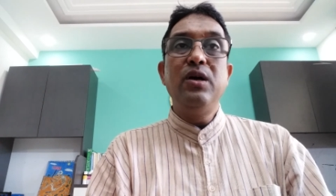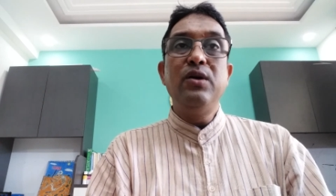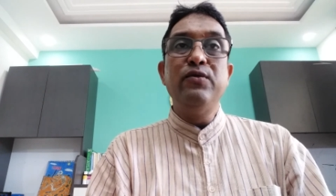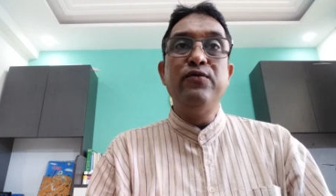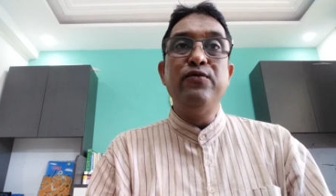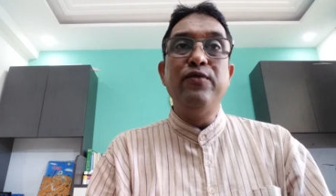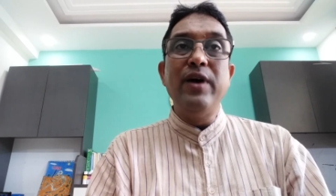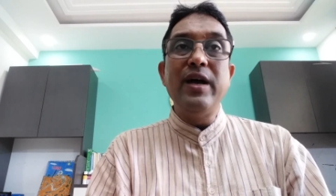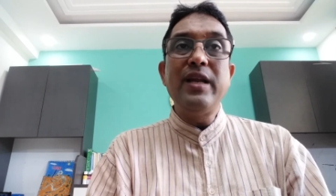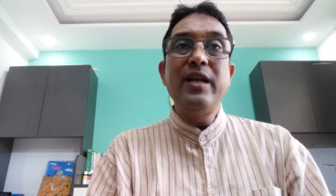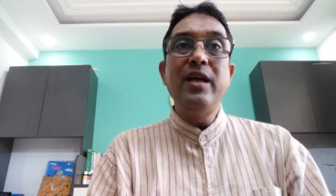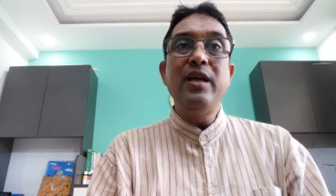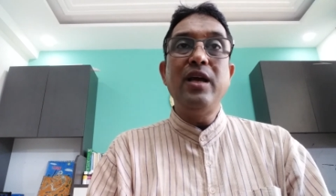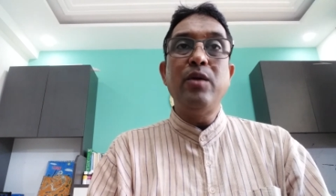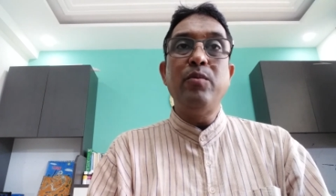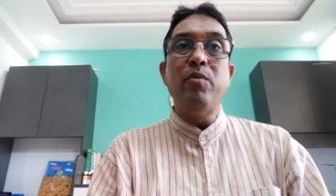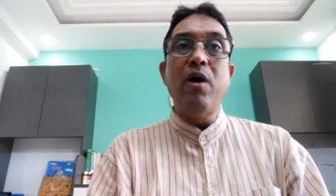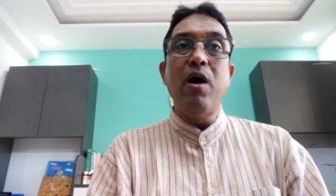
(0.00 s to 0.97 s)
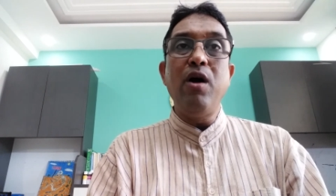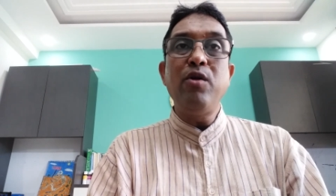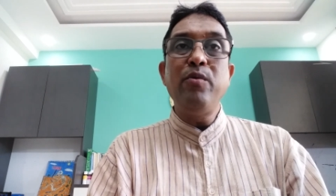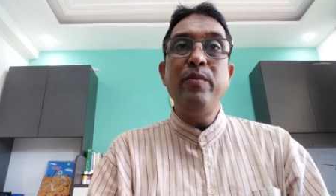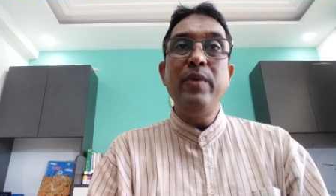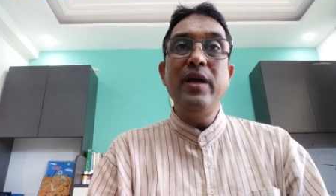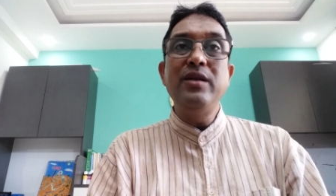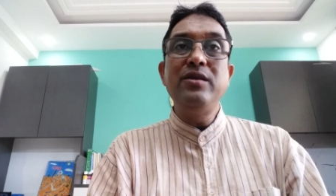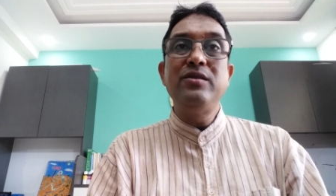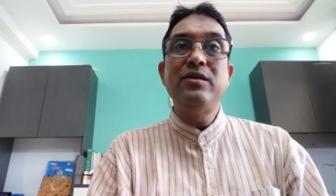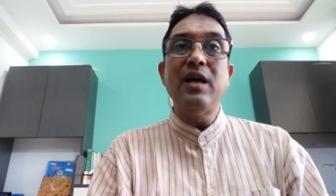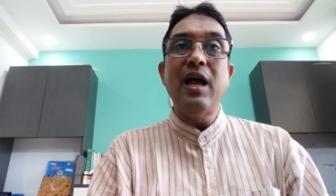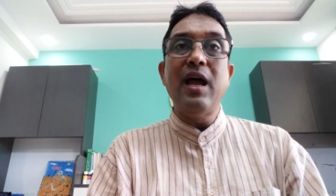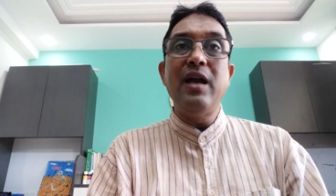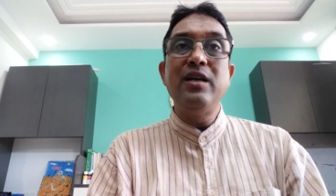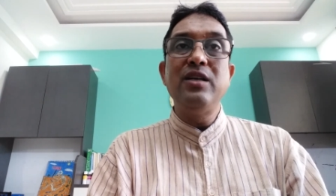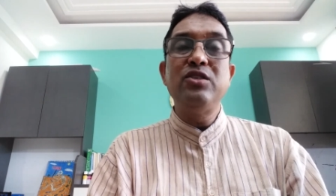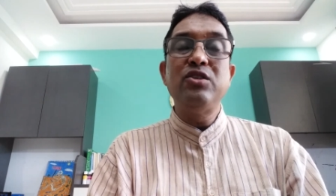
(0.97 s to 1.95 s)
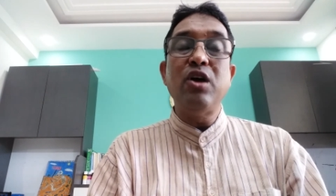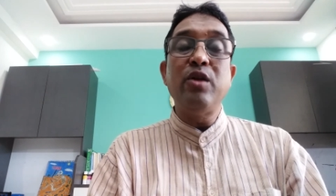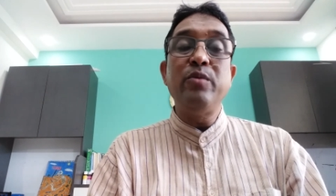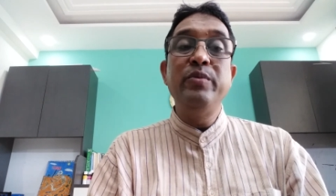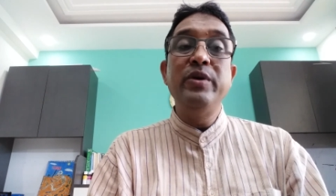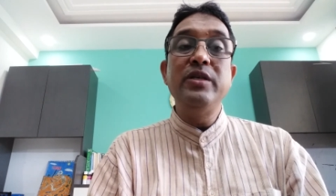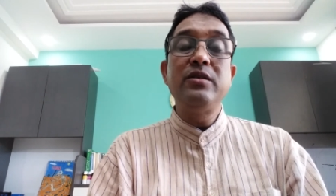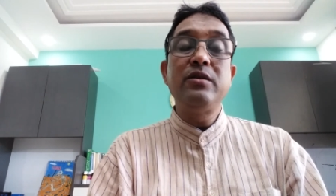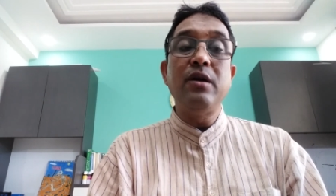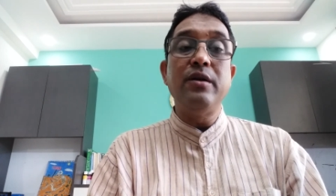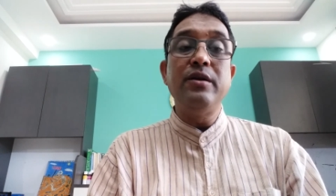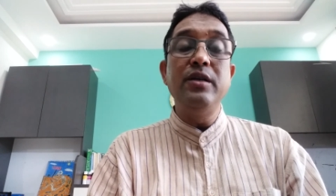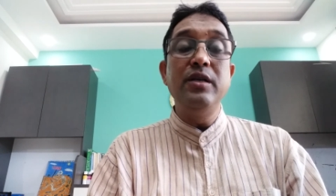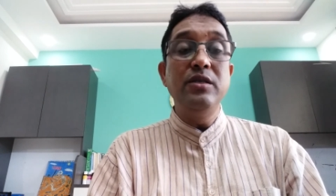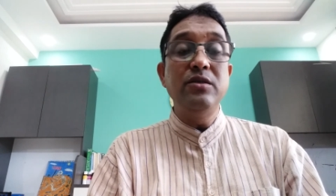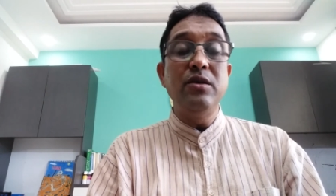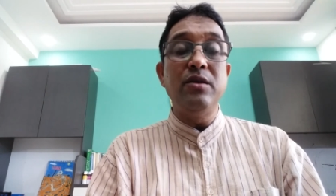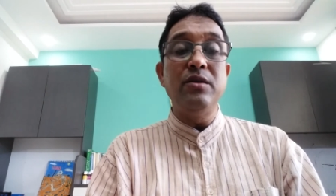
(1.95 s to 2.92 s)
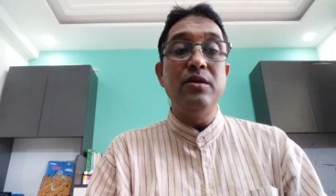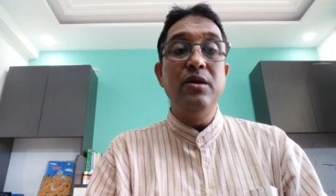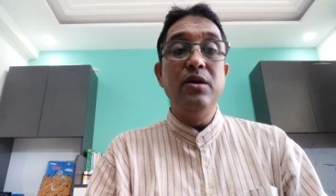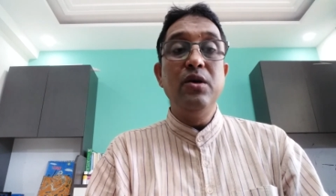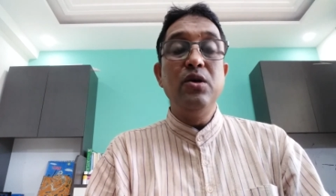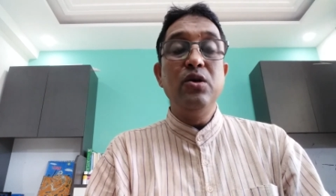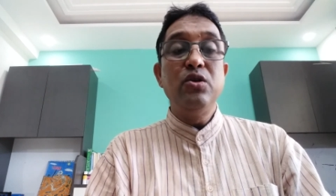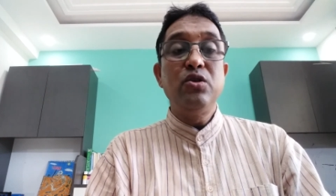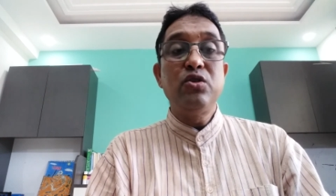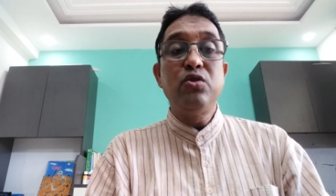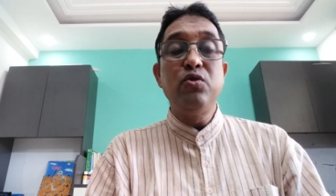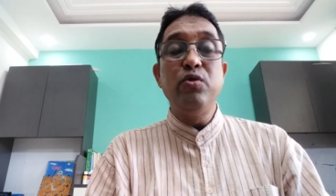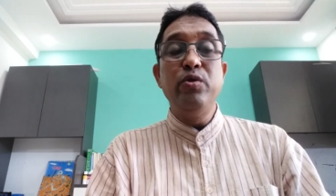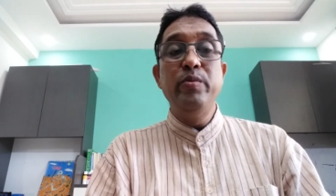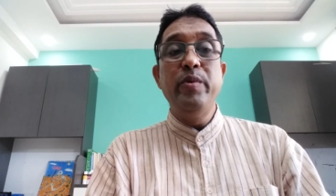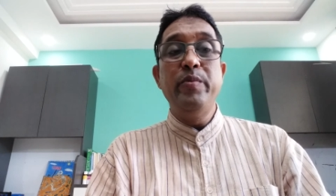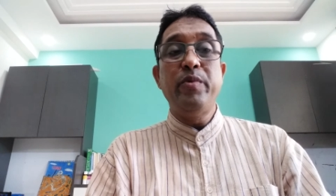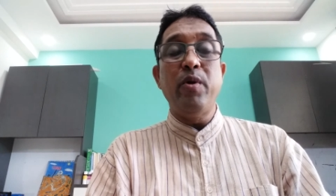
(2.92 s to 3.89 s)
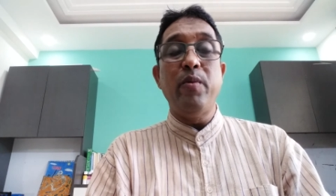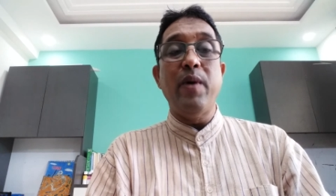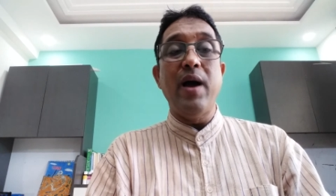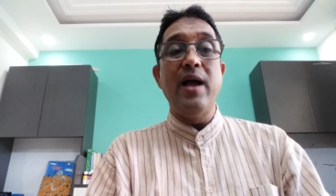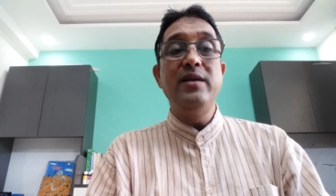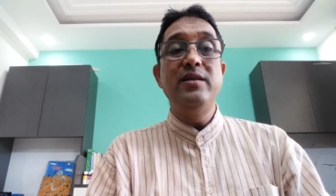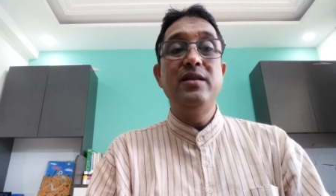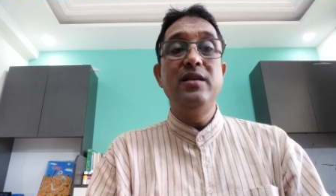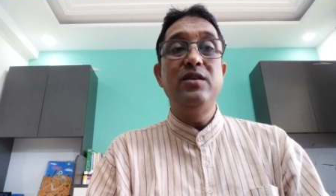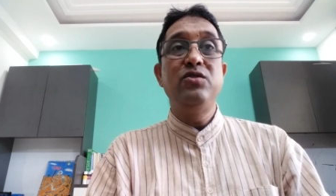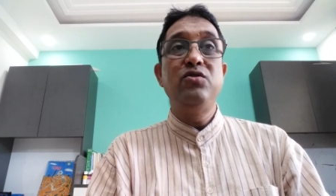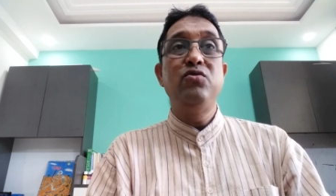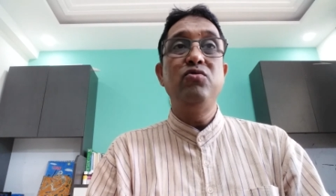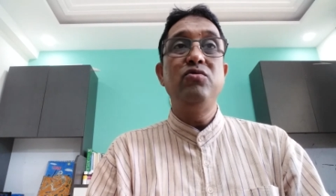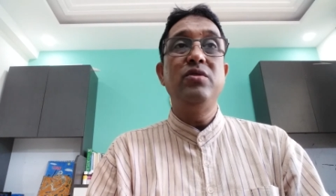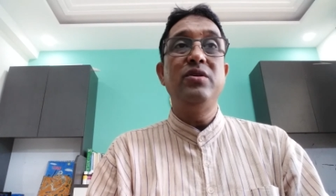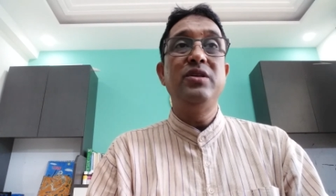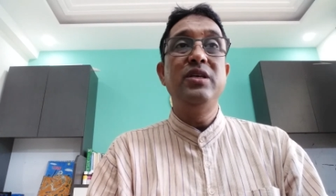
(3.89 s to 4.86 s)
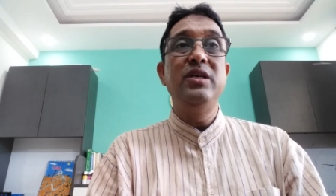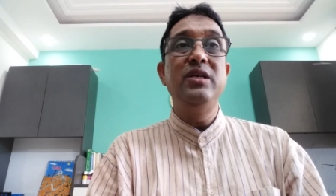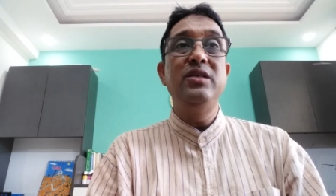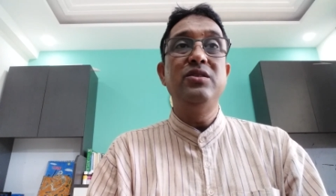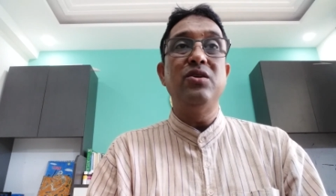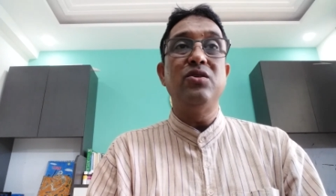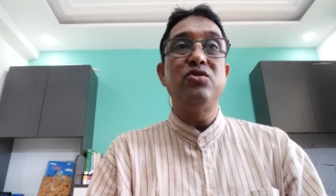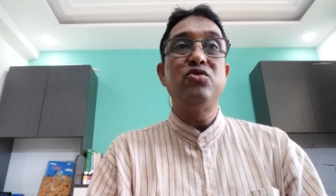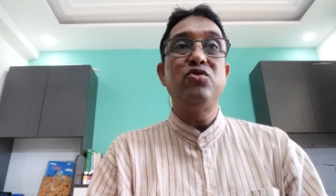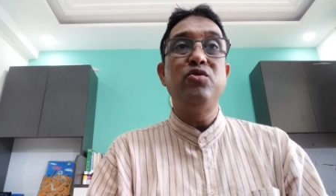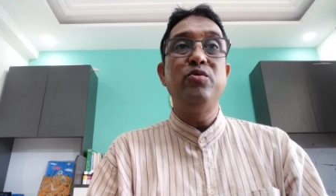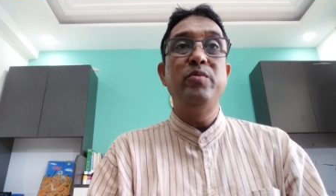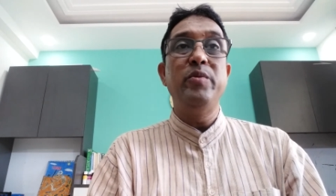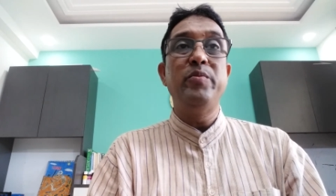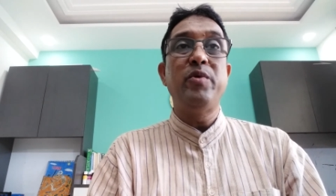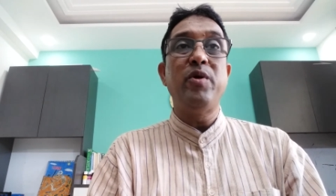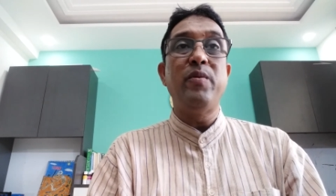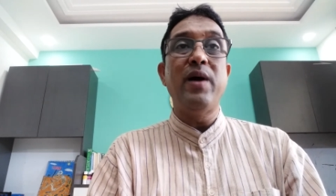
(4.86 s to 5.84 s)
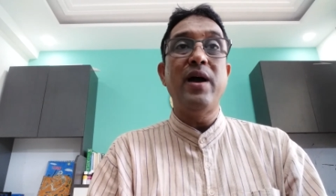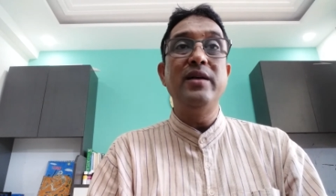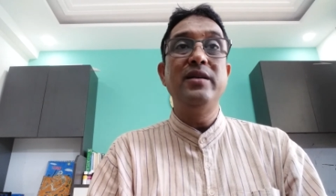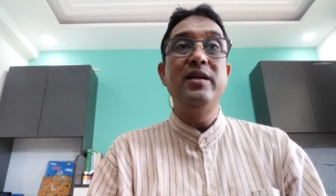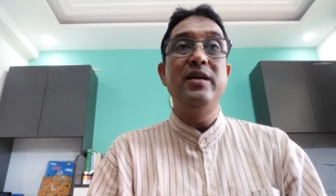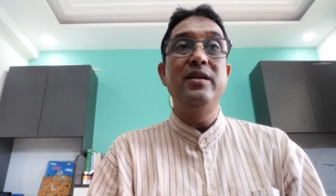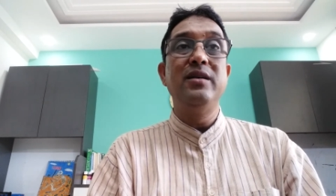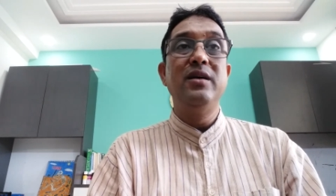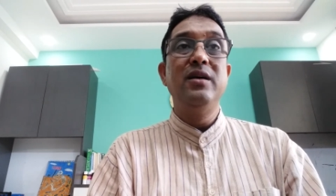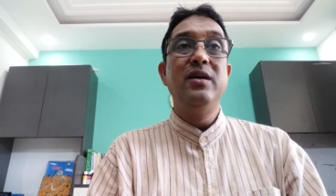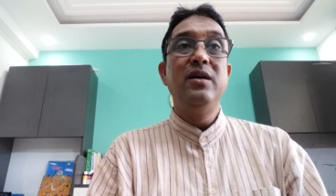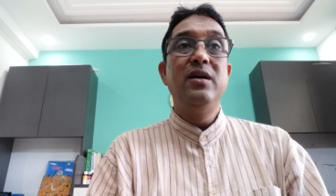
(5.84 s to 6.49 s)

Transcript: working environment and service condition should be provided to the teachers, should be provided,